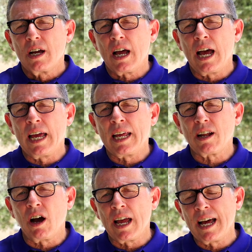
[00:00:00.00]
and
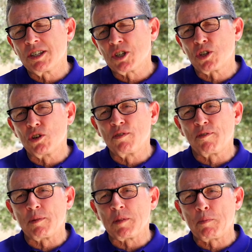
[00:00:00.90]
I understood
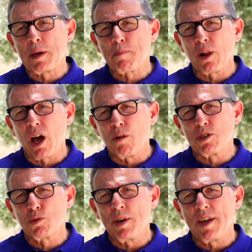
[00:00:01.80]
from the people I
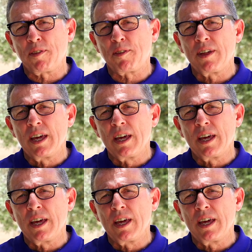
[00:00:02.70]
was with,